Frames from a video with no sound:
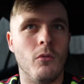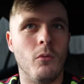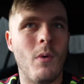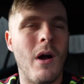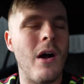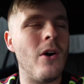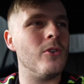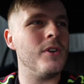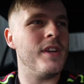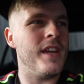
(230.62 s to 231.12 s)

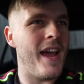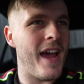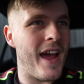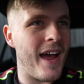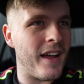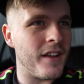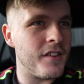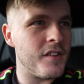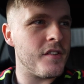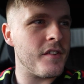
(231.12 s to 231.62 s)
Well,
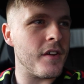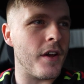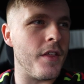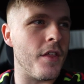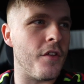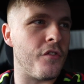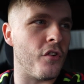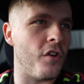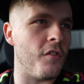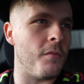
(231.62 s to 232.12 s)
yeah, to tell you
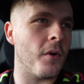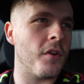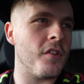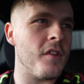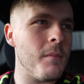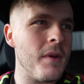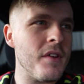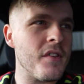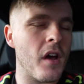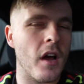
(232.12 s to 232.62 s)
the truth, because
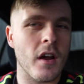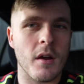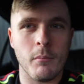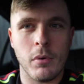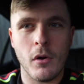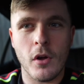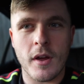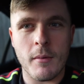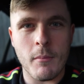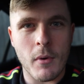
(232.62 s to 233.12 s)
it means that I can
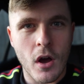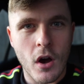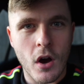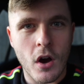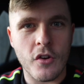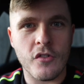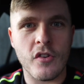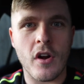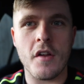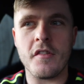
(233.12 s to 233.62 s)
plug in my
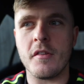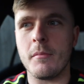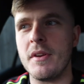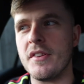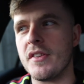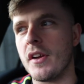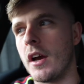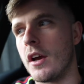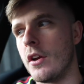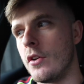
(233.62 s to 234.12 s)
hard drives, it
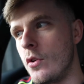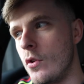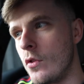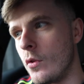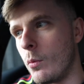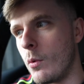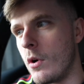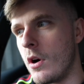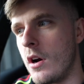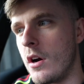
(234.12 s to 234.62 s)
means that I can do the
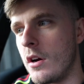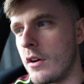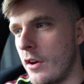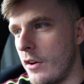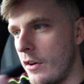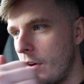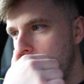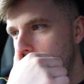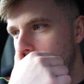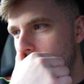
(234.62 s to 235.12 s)
work,
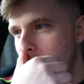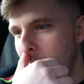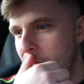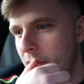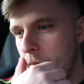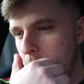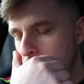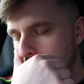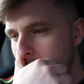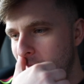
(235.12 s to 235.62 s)
and
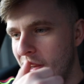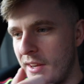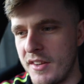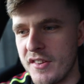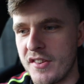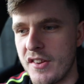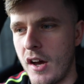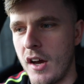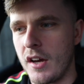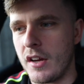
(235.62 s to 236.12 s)
it
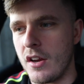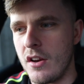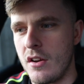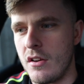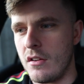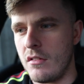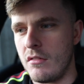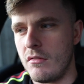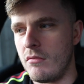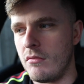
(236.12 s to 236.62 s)
means that I
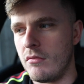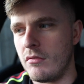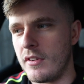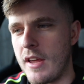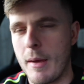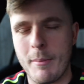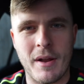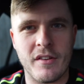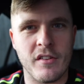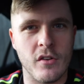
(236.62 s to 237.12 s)
can
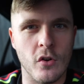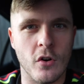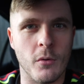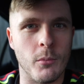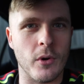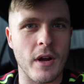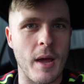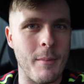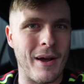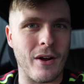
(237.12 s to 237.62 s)
get back to
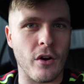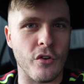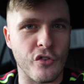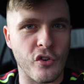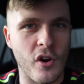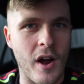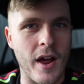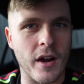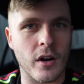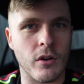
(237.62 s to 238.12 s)
normal, get back on
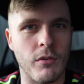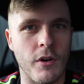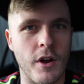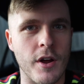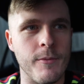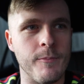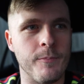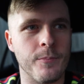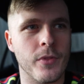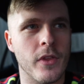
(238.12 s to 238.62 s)
track, right?